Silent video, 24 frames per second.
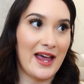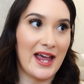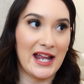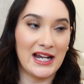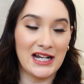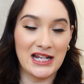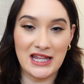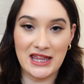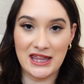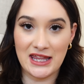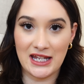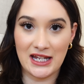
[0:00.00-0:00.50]

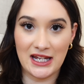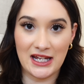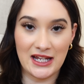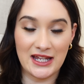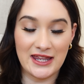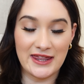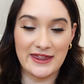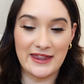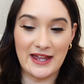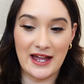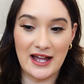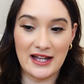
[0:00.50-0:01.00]

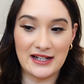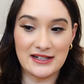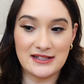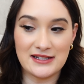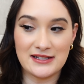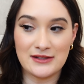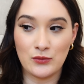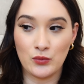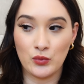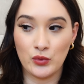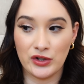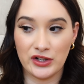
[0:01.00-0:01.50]
anything
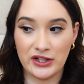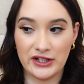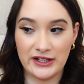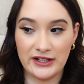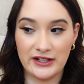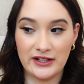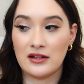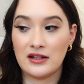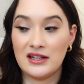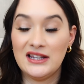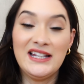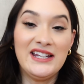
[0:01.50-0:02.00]
that
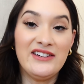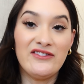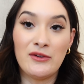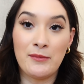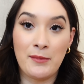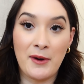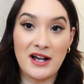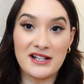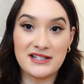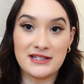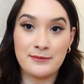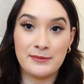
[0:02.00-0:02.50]
would leave a
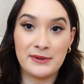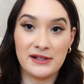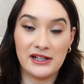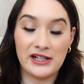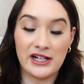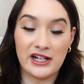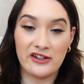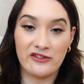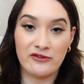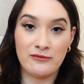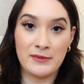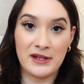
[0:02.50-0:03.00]

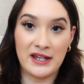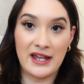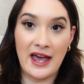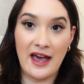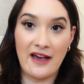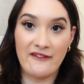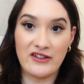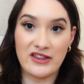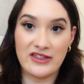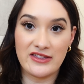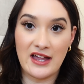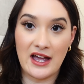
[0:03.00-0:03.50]
possibility of me
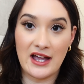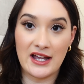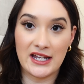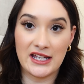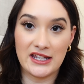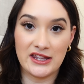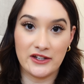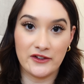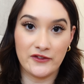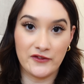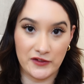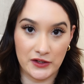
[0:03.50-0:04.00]
having that
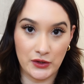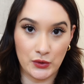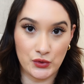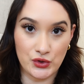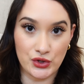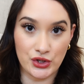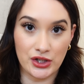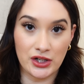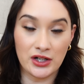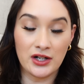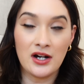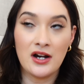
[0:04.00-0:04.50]
in the
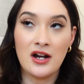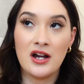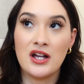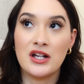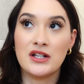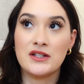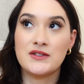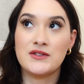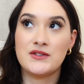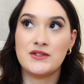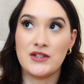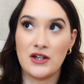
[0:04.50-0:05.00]
future.
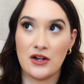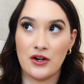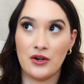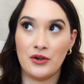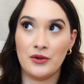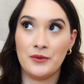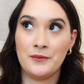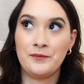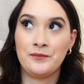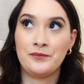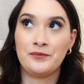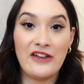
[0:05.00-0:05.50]

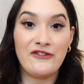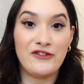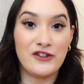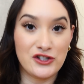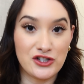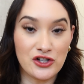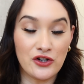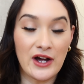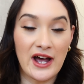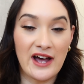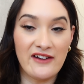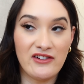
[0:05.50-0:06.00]
So if you
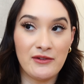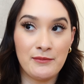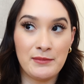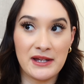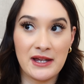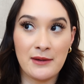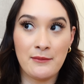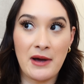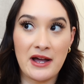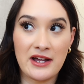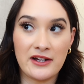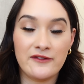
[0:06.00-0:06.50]
don't have a
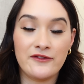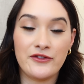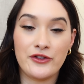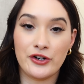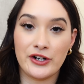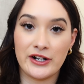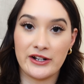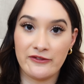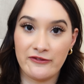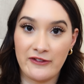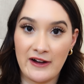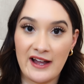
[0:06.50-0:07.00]
BMI of
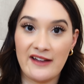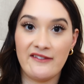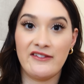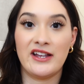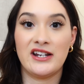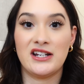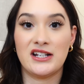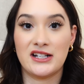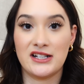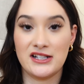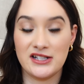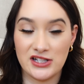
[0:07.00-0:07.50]
35
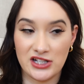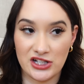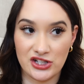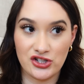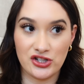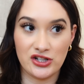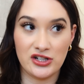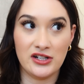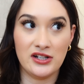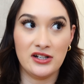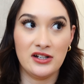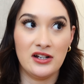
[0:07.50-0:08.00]
and a
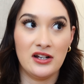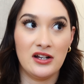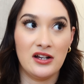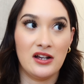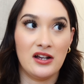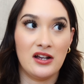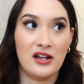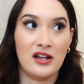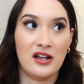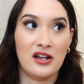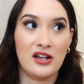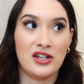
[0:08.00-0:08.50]
condition,
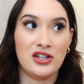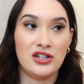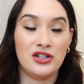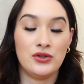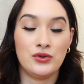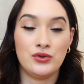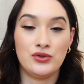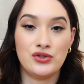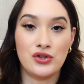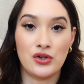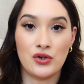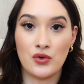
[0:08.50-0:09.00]

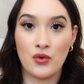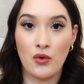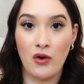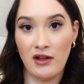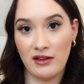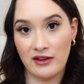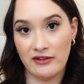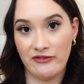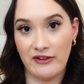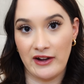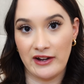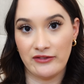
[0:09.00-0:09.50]
you don't
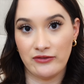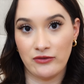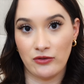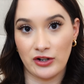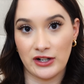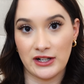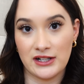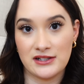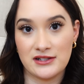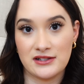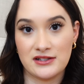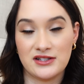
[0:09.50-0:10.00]
qualify for
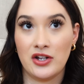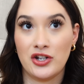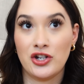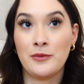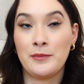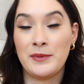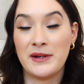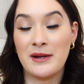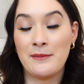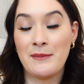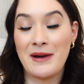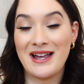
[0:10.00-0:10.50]
it. Your
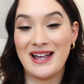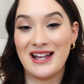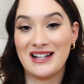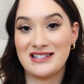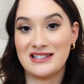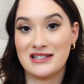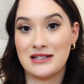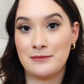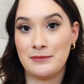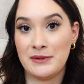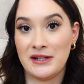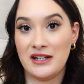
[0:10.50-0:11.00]
BMI
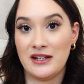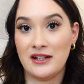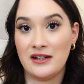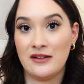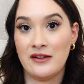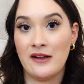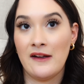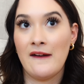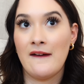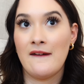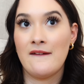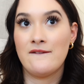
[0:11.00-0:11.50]
has to
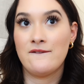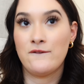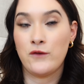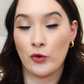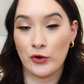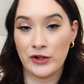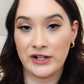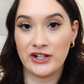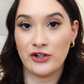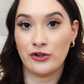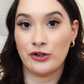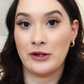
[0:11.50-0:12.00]
be
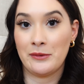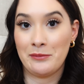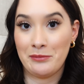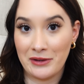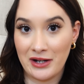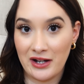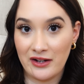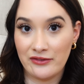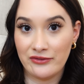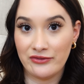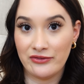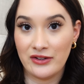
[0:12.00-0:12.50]
40 or
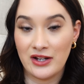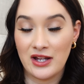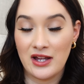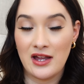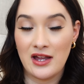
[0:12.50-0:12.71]
above.